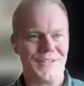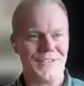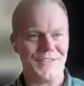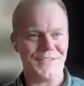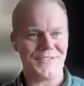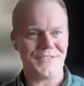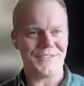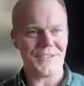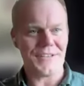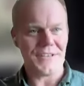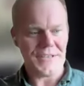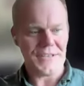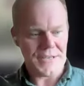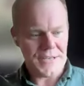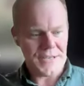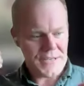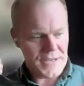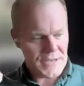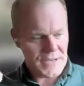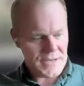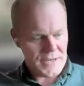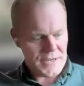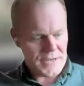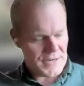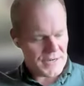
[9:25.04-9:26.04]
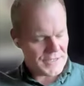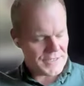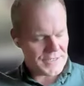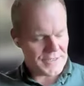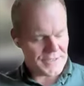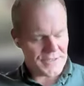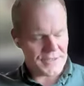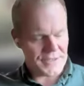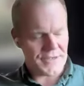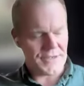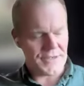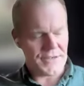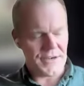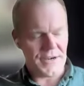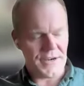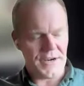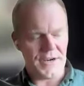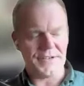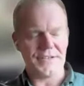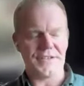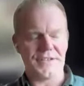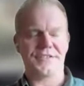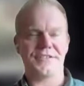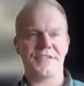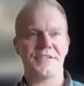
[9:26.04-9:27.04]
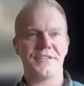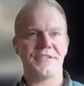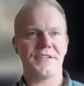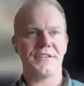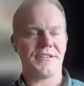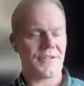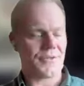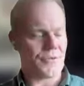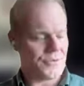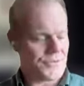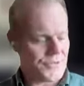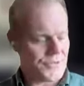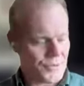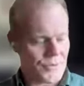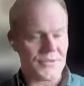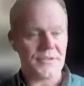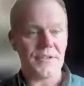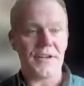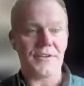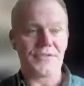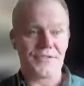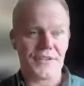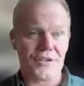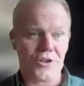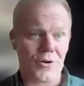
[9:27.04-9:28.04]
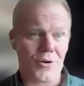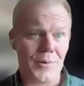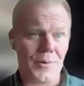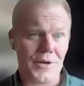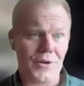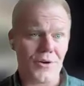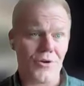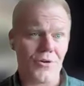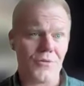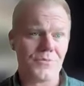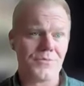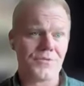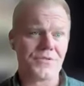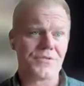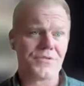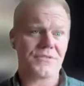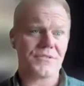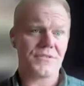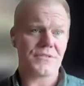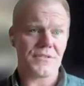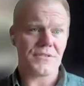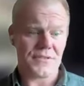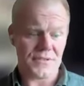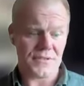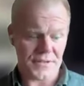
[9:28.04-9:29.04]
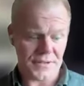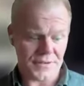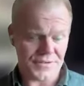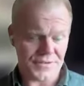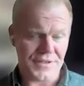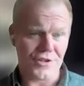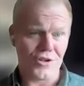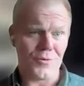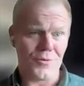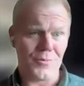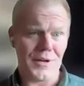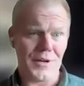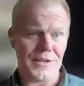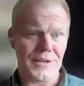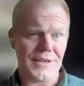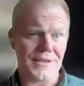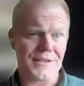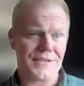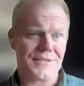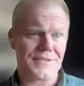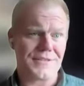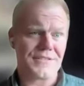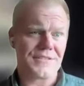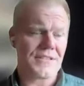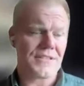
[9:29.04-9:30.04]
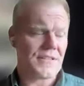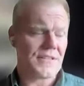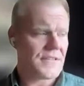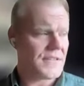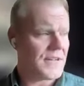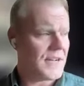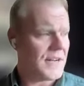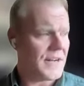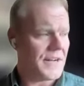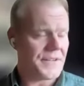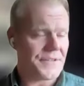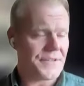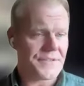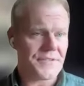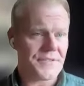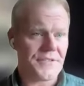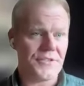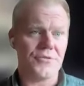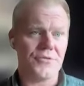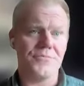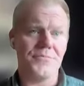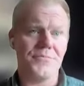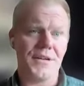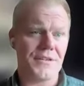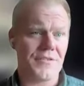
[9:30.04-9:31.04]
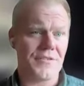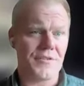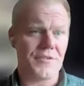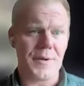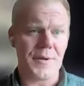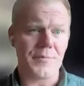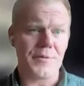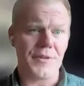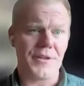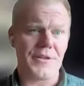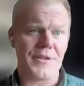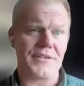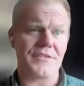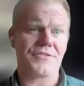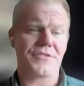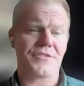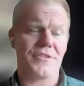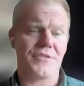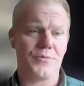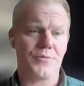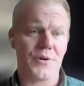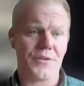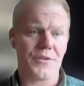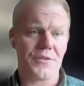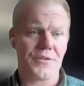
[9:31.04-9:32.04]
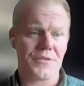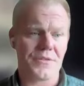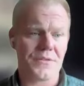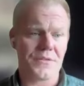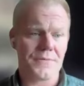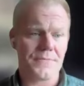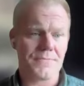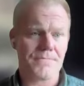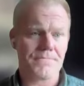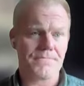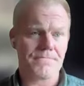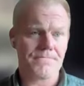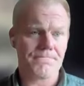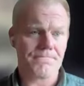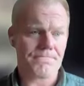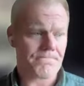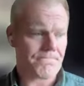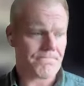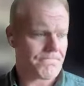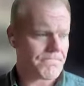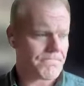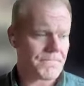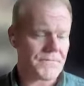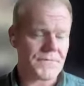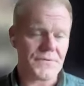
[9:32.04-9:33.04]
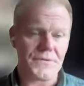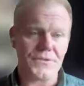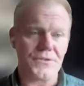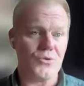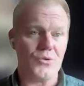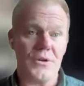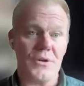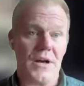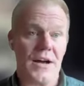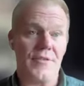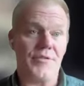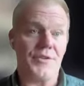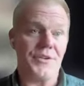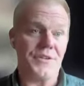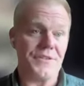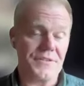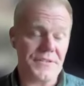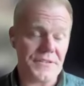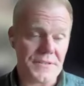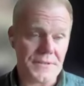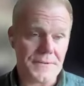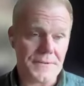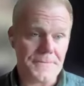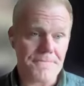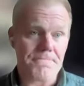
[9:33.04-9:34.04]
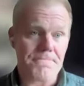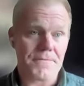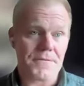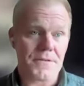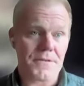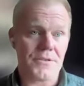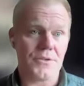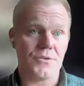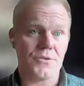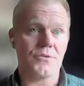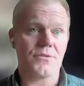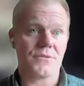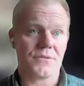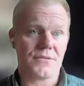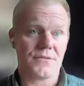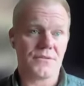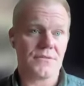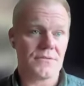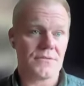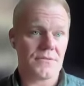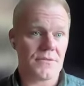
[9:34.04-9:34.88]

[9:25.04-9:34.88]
released, and I sat there and I thought, I've still got my arms, still got my legs, and many of the people that I serve with haven't, you know,